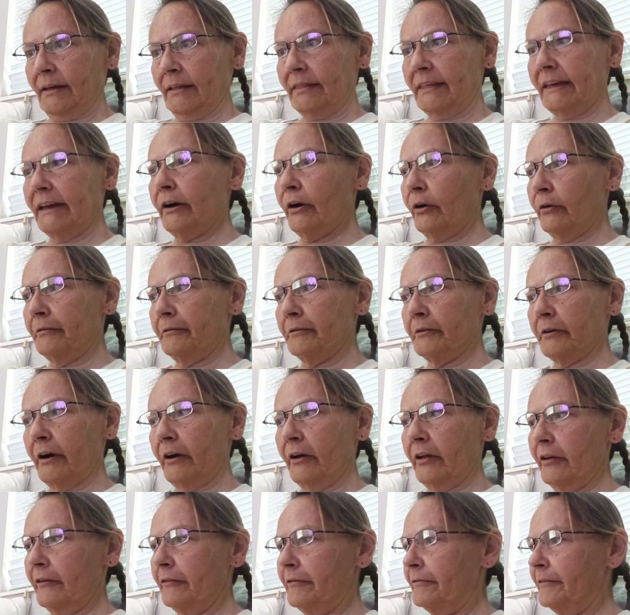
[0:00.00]
The
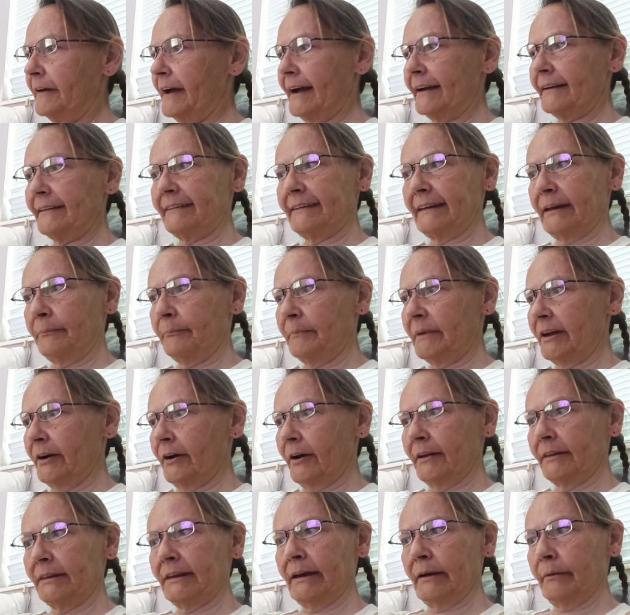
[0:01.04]
overall effect seemed
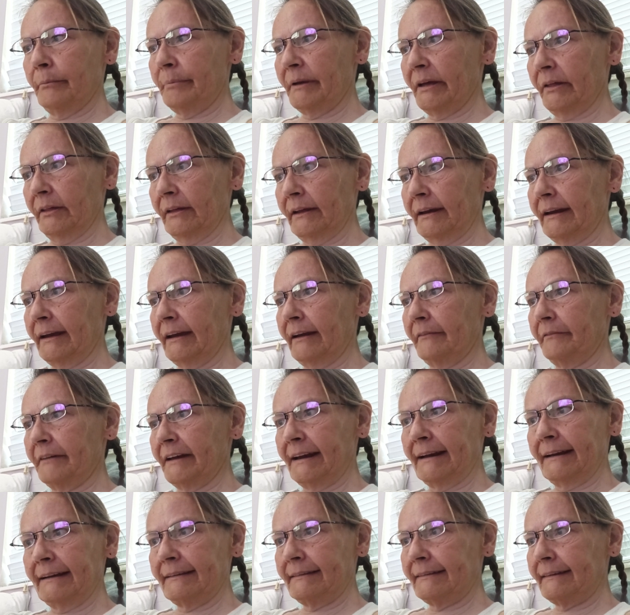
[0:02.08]
beyond the ability of
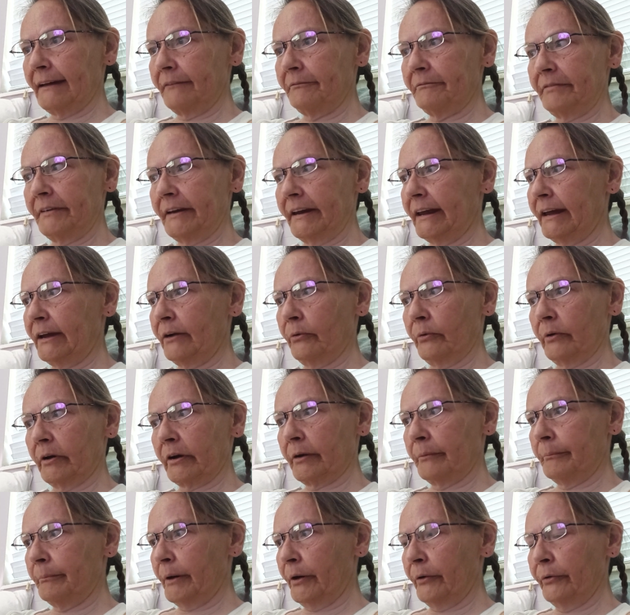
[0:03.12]
any symphony or
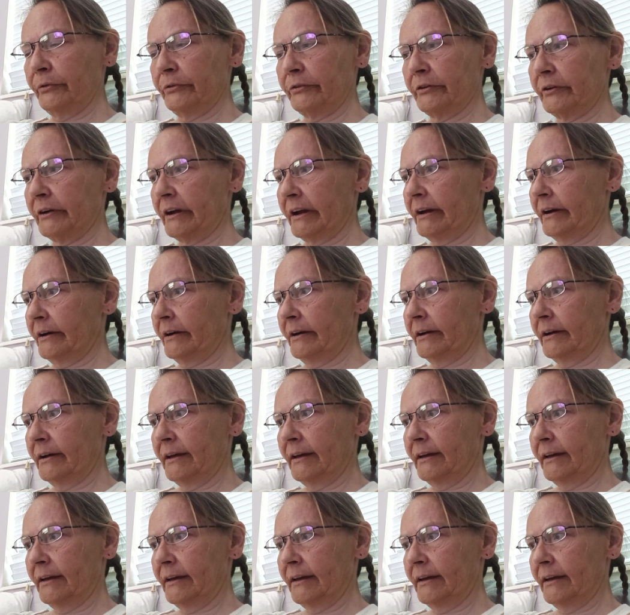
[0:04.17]
composer here.